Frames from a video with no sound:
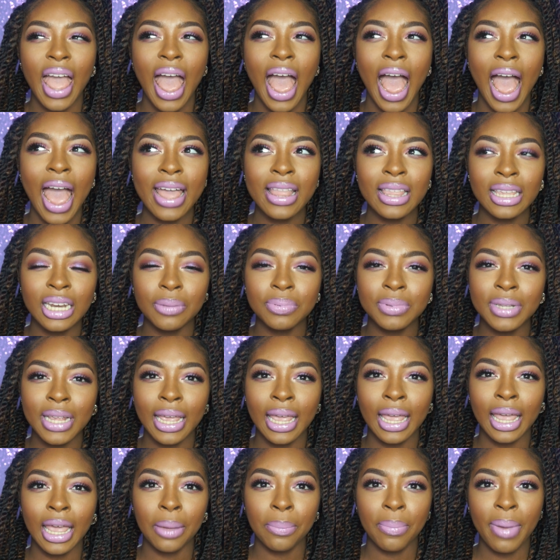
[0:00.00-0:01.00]
I ended up
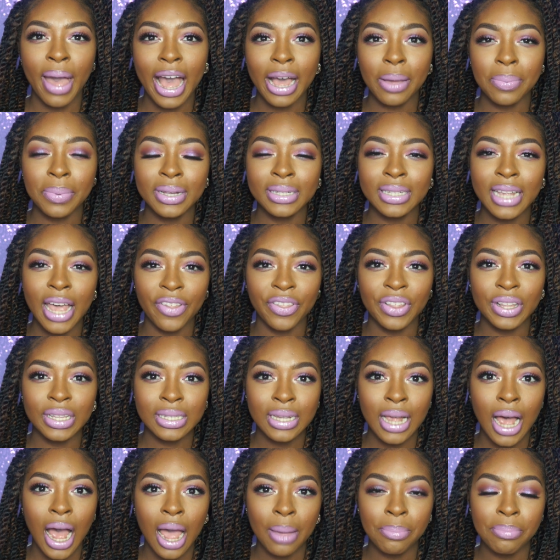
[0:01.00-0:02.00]
taking it back because at the
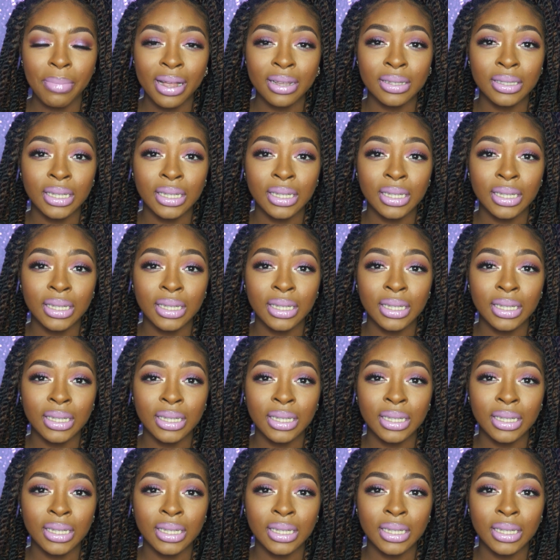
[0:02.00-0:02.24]
time my